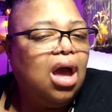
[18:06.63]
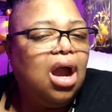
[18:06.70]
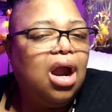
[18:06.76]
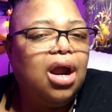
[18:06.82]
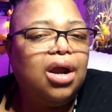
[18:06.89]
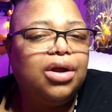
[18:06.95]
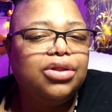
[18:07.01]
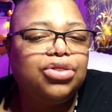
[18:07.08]

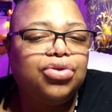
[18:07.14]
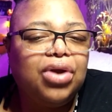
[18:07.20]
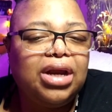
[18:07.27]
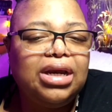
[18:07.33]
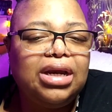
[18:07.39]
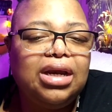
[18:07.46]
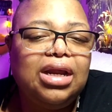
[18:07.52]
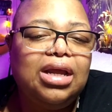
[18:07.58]
her
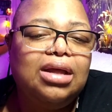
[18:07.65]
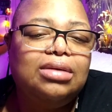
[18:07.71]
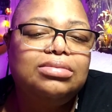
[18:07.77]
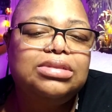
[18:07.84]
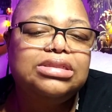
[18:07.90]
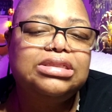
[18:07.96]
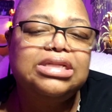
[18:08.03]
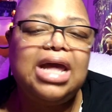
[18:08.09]
threatening
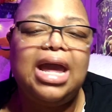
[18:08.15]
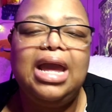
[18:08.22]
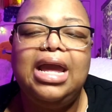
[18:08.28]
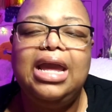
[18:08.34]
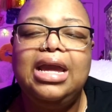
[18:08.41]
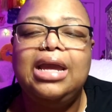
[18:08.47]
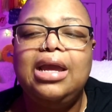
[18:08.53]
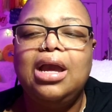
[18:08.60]
him to say
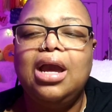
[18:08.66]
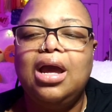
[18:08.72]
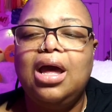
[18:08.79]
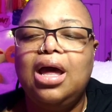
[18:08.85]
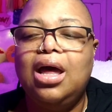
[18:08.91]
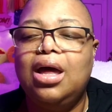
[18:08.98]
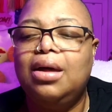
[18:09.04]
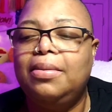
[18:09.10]
he
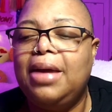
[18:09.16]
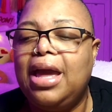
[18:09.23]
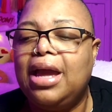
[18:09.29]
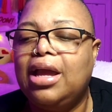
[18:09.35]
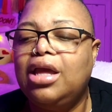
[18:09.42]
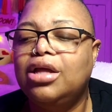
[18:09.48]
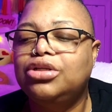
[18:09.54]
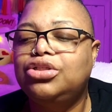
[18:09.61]

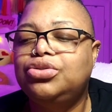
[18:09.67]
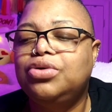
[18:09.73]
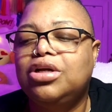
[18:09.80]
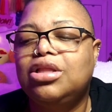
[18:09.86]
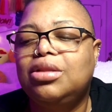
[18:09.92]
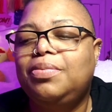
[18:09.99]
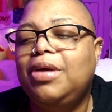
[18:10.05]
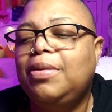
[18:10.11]
had killed two
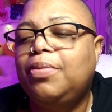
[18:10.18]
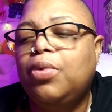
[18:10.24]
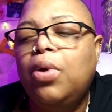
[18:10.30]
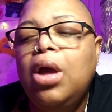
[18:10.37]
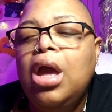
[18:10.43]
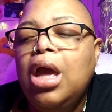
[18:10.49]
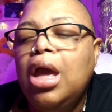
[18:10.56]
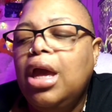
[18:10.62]
other
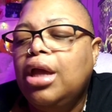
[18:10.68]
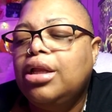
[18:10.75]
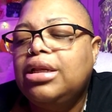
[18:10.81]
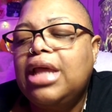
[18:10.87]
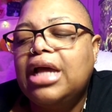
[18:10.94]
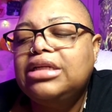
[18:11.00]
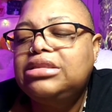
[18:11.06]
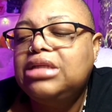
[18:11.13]
people,
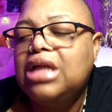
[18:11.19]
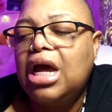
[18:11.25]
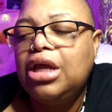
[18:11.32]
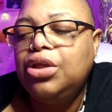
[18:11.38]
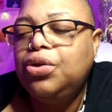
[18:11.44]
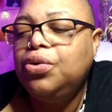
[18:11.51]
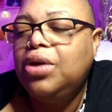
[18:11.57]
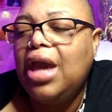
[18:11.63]
that's
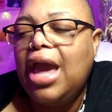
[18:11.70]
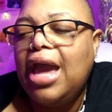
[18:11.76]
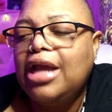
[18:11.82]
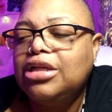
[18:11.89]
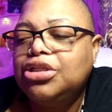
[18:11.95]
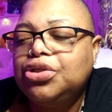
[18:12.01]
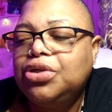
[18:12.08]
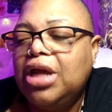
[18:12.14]
not, you
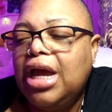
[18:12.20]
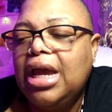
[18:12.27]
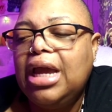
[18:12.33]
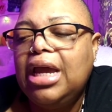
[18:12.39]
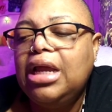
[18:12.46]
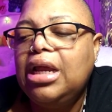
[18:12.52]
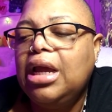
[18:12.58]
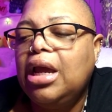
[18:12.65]
can't do
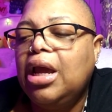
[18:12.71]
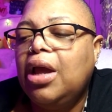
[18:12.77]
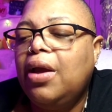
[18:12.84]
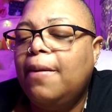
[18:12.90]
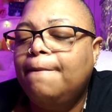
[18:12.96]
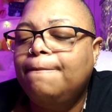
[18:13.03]
that. He